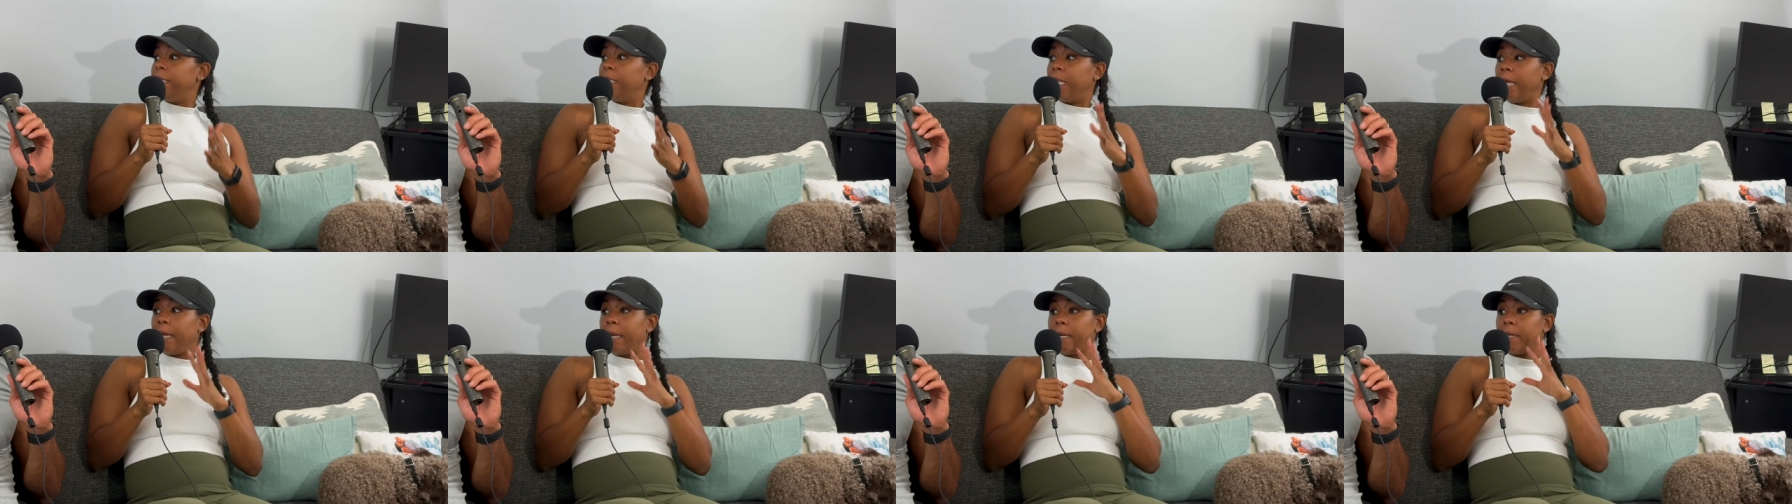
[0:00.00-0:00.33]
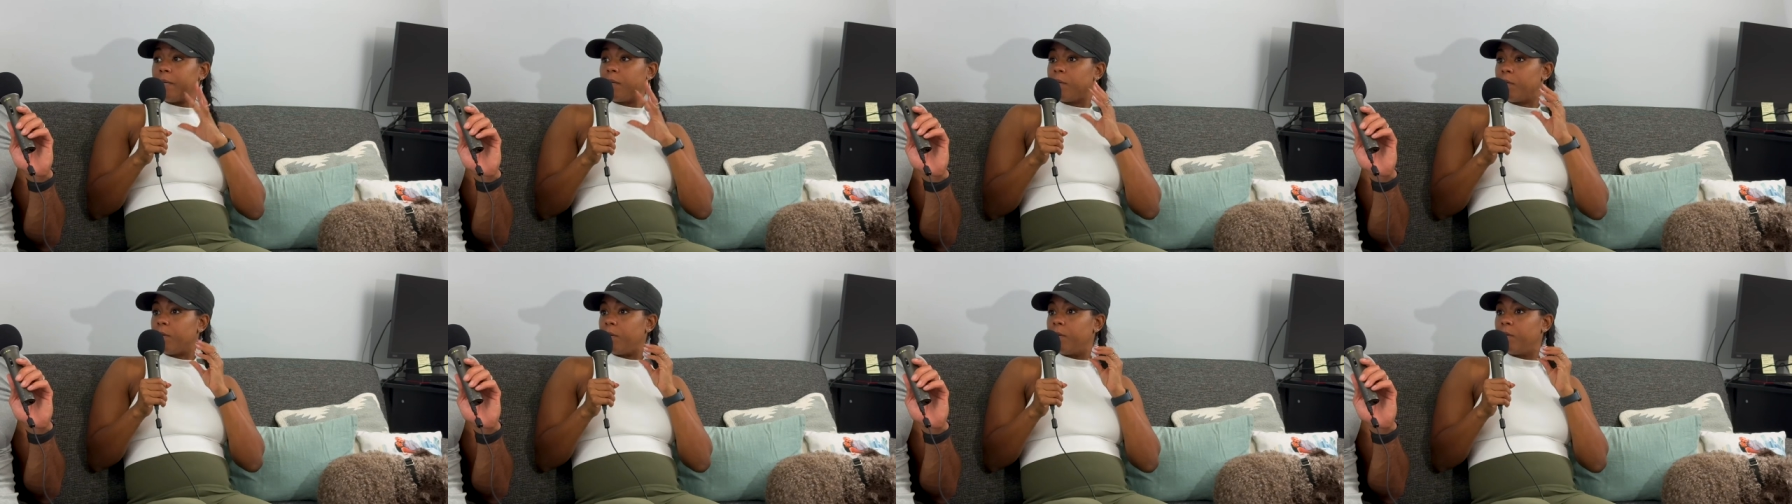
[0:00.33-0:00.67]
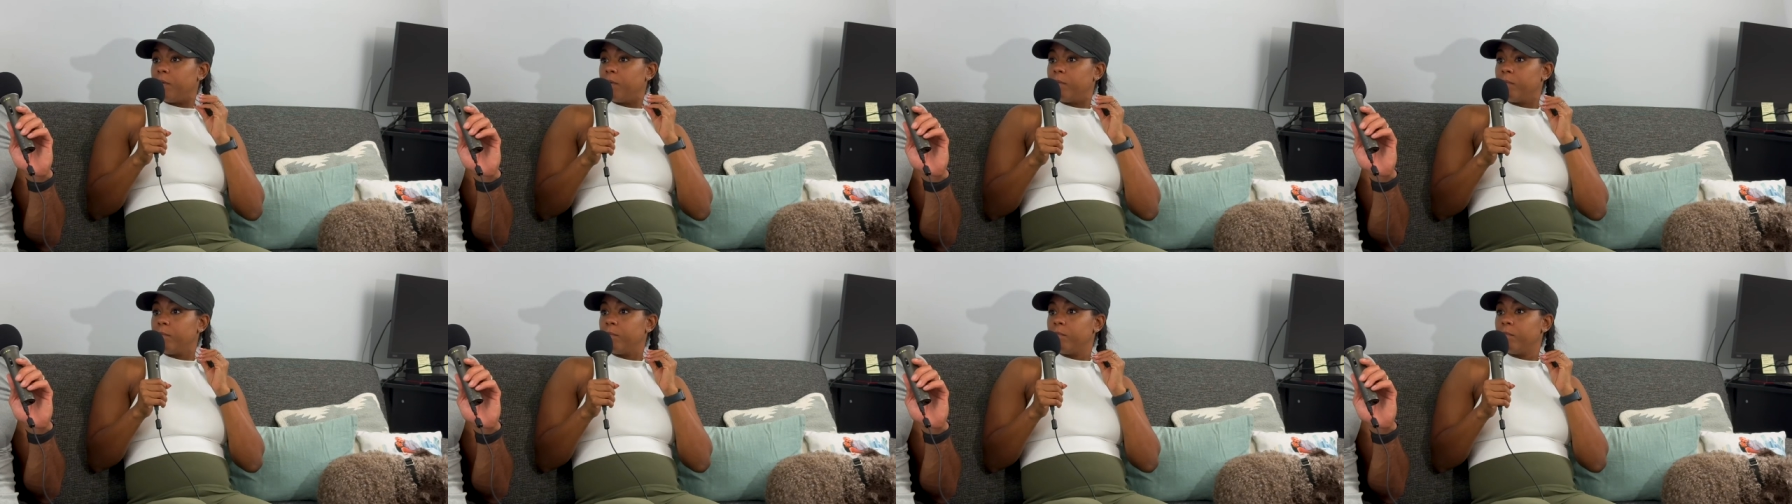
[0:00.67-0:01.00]
like
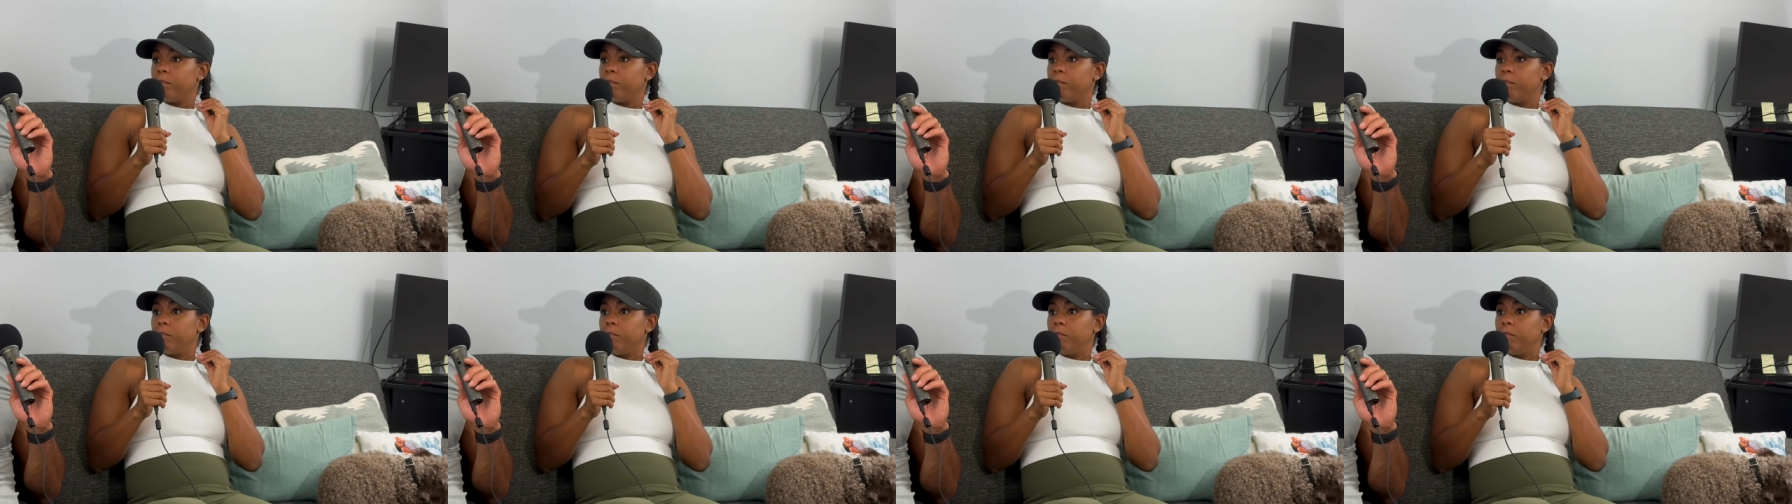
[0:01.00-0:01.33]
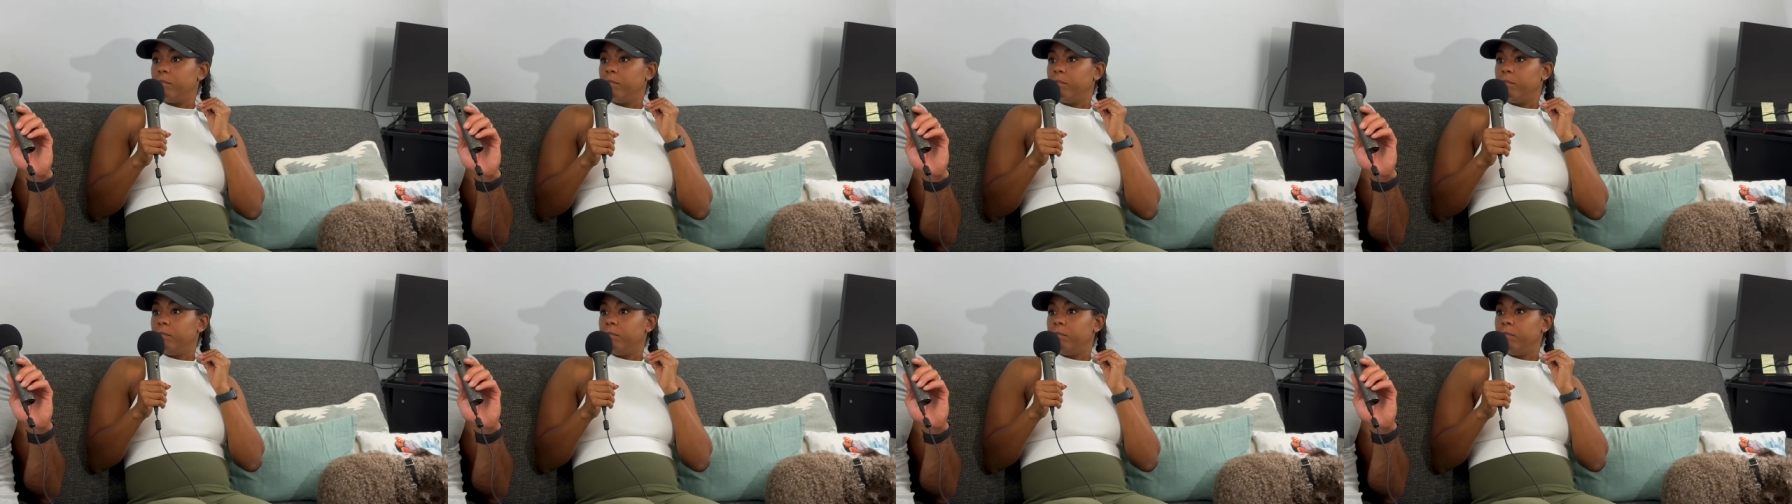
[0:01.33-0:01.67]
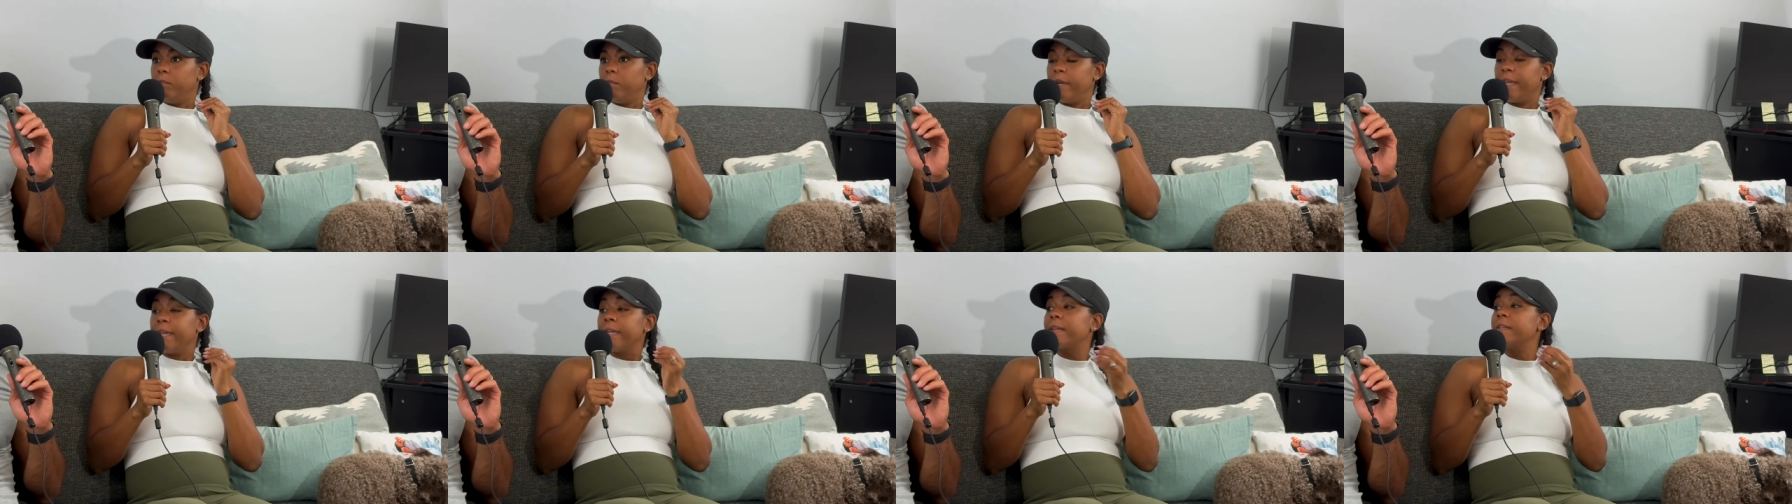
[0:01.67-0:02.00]

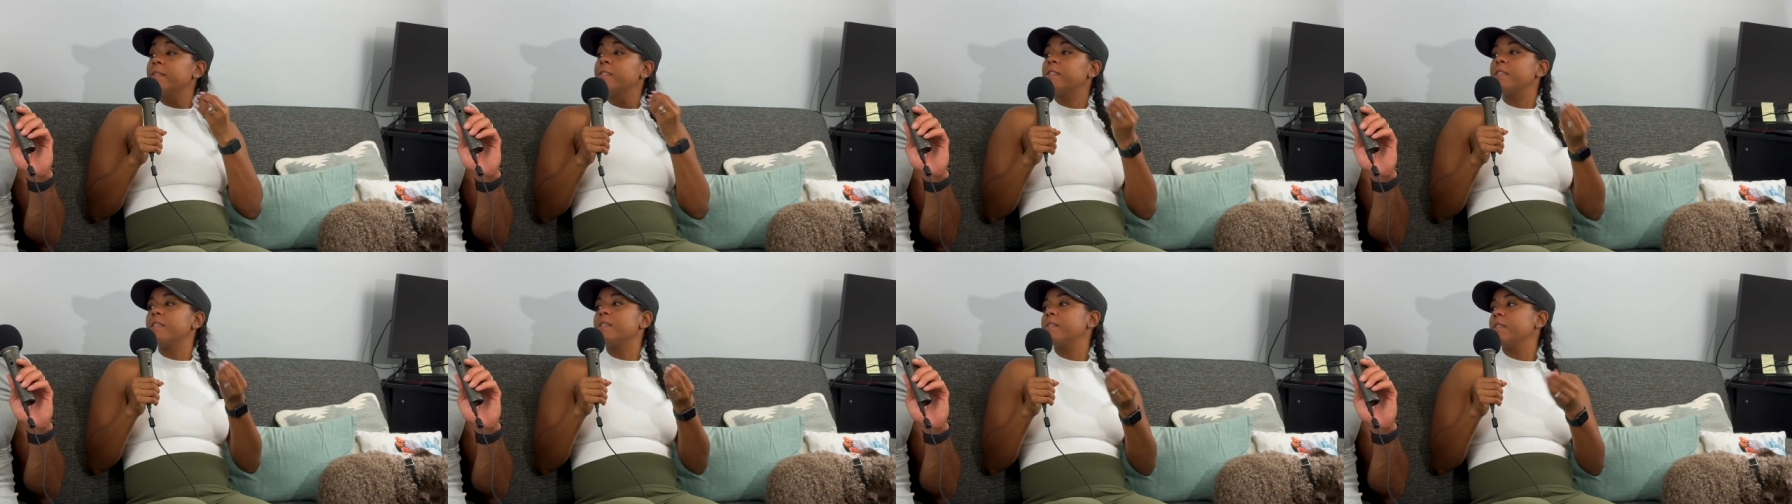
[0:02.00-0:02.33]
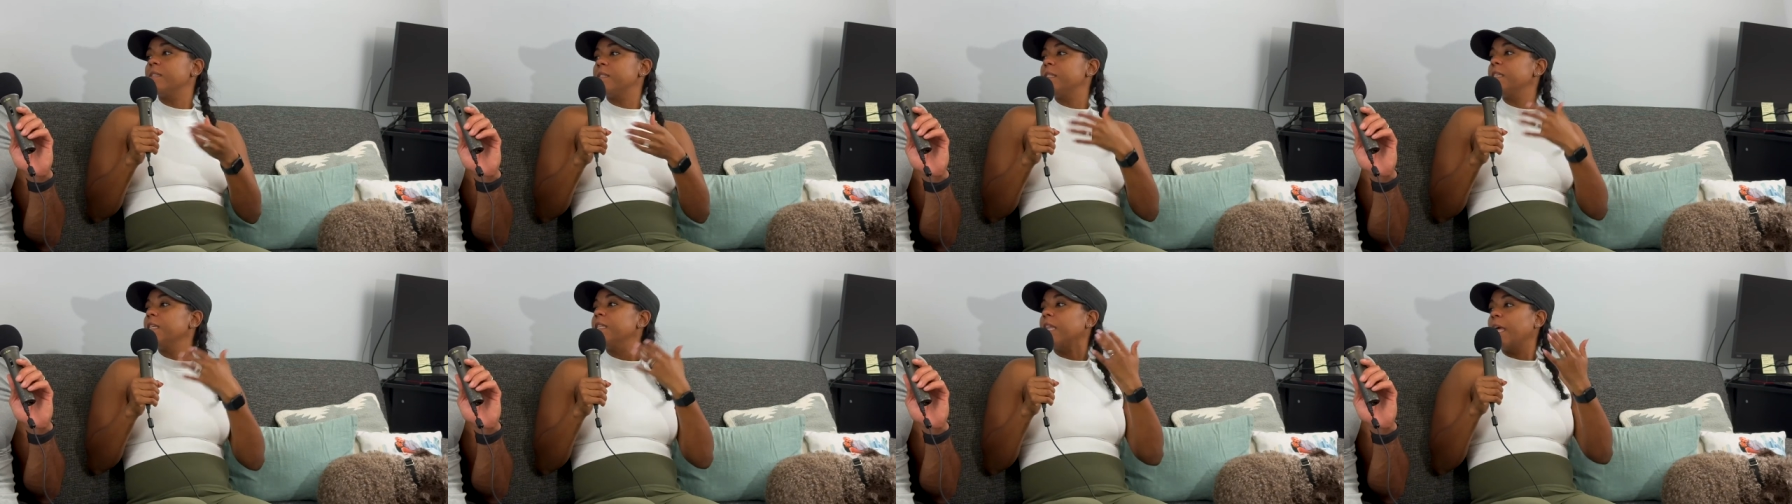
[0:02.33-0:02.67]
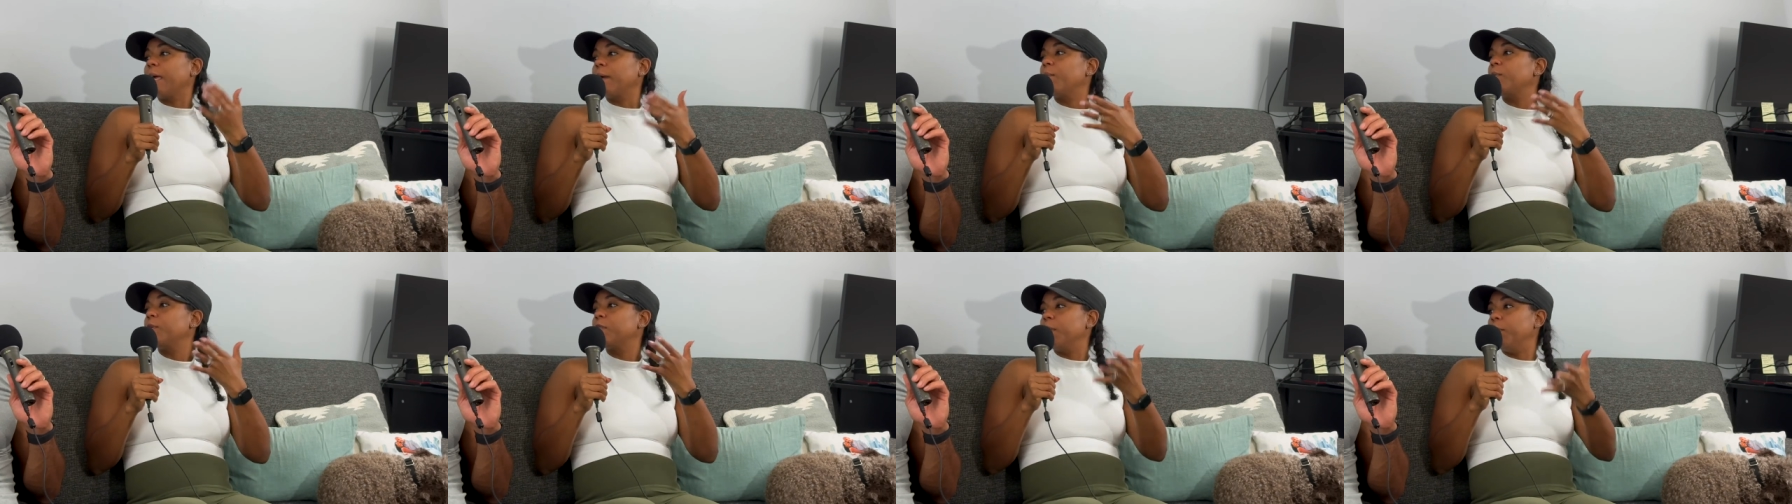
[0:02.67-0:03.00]
inconsistency
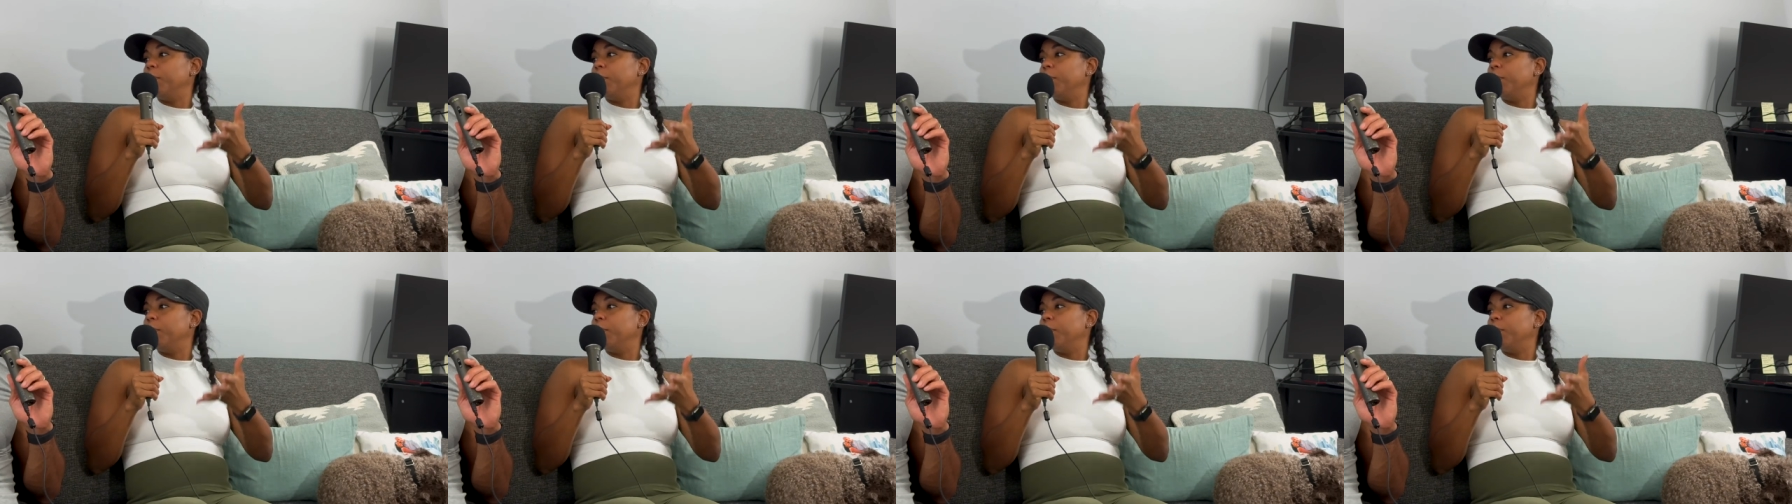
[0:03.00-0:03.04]
like with the